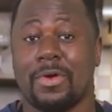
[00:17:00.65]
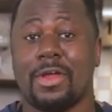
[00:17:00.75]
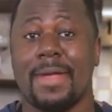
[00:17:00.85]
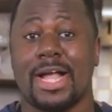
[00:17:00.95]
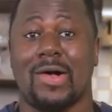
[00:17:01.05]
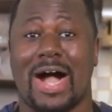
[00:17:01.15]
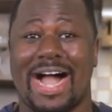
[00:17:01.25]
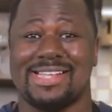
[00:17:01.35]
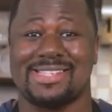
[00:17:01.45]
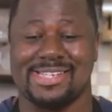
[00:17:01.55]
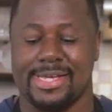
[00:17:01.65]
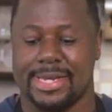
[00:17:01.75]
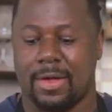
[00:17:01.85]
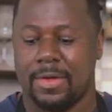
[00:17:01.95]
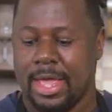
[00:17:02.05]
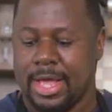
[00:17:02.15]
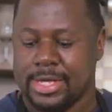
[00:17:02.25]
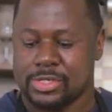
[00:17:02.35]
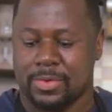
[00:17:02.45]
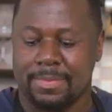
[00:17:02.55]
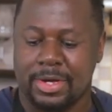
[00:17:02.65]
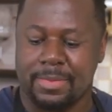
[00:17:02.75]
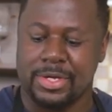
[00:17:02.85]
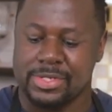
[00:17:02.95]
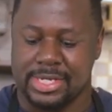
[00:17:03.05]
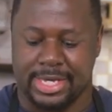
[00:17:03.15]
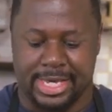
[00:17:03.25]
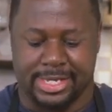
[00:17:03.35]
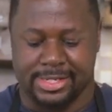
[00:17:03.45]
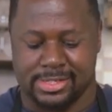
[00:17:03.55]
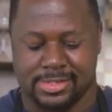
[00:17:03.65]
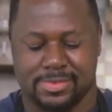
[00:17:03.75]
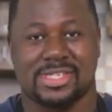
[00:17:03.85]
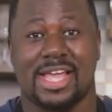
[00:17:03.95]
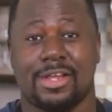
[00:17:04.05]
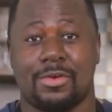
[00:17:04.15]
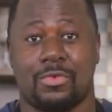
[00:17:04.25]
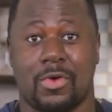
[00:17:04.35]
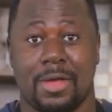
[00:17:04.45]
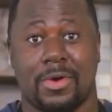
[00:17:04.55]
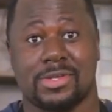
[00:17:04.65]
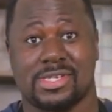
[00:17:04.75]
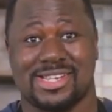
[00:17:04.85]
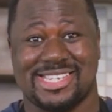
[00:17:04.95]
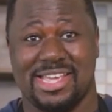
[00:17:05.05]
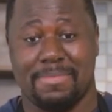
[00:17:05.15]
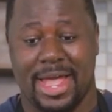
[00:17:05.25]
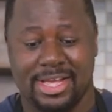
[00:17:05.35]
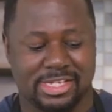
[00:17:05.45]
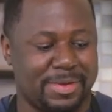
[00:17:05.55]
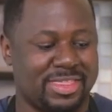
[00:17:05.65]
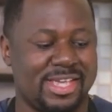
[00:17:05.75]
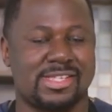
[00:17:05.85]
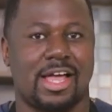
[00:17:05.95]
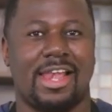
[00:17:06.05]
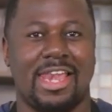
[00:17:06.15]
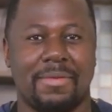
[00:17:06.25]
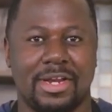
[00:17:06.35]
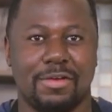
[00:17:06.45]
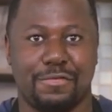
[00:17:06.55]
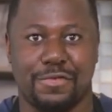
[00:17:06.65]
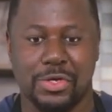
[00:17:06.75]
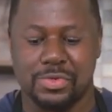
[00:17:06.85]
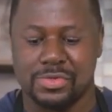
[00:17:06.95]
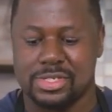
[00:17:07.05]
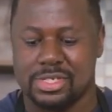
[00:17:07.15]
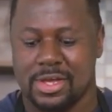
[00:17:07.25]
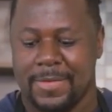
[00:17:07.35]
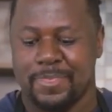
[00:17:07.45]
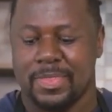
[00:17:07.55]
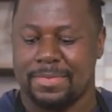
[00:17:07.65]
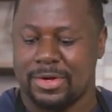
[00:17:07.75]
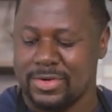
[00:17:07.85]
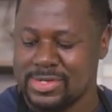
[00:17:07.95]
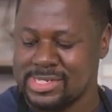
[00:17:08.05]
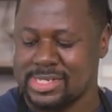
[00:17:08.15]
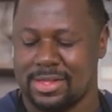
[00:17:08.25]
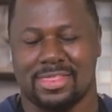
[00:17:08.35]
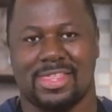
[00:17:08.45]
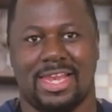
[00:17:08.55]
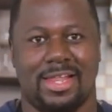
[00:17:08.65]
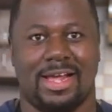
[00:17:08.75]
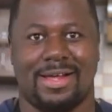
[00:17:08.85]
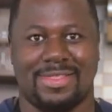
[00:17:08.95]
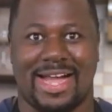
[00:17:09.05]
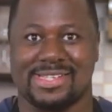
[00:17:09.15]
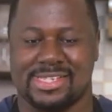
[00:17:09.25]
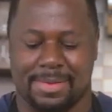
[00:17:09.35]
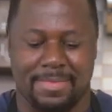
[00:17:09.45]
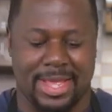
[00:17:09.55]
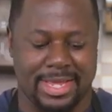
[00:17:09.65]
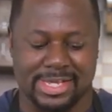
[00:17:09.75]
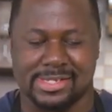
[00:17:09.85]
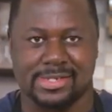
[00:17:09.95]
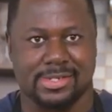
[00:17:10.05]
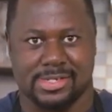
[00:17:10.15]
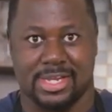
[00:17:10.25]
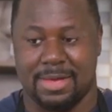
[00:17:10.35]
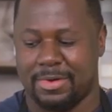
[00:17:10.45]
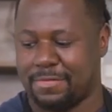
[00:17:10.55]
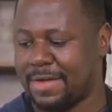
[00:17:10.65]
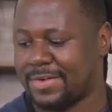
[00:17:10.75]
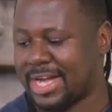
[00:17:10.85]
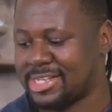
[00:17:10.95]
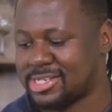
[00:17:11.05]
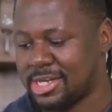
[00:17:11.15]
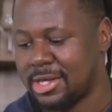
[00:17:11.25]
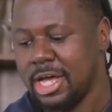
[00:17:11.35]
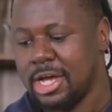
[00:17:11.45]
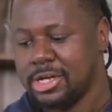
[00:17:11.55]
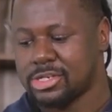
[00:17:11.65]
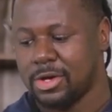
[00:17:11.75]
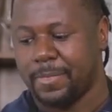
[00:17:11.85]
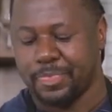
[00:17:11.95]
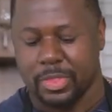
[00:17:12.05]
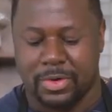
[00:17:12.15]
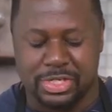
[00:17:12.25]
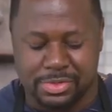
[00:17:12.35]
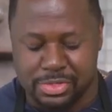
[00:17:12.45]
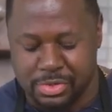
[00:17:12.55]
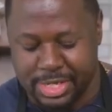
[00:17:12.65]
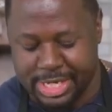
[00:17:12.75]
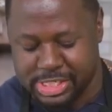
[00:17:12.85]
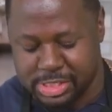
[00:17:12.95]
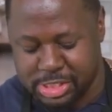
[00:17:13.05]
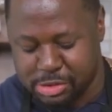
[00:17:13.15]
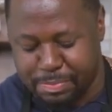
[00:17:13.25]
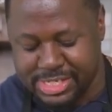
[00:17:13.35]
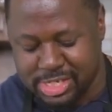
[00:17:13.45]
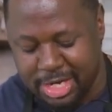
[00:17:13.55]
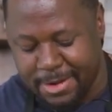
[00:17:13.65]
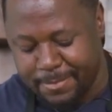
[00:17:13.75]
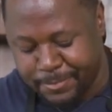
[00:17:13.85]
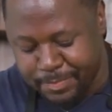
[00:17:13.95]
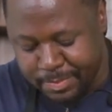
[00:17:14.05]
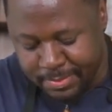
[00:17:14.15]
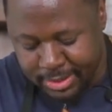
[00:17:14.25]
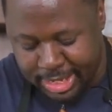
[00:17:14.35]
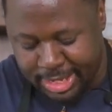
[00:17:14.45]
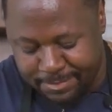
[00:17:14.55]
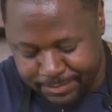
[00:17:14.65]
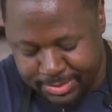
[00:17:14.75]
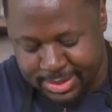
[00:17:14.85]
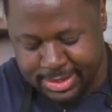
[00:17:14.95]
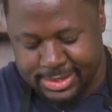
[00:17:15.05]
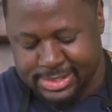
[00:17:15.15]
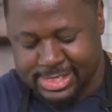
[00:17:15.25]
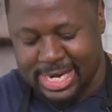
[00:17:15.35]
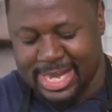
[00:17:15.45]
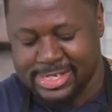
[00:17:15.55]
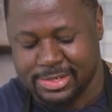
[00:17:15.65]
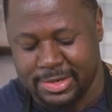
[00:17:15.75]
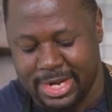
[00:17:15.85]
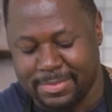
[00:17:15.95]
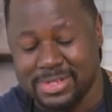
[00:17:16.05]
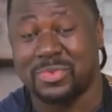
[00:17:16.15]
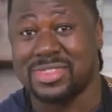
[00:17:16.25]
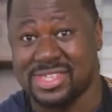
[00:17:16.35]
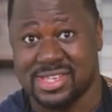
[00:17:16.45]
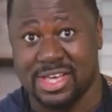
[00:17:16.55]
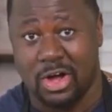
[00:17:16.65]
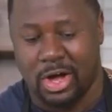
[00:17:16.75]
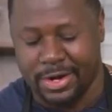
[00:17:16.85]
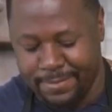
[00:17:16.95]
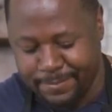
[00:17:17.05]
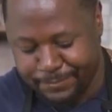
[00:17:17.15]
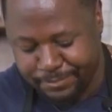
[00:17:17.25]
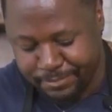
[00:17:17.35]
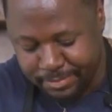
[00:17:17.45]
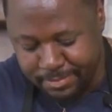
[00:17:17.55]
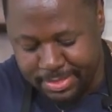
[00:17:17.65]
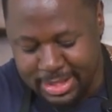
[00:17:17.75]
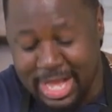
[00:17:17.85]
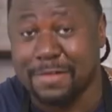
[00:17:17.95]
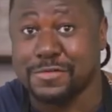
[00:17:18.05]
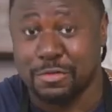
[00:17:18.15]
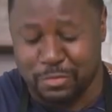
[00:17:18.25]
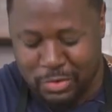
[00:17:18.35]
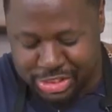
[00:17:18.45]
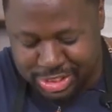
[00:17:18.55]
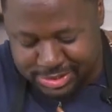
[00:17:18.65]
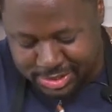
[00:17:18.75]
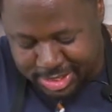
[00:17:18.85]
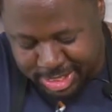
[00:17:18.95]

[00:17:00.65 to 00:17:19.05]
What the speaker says: We're gonna make our iced tea now. So what I'm gonna be using is standard rooibos tea bags, but these are lemon infused because the iced tea I'm making is a lemon flavored iced tea. So what you want to do is just basically slice your lemon with the skin on after you've washed it.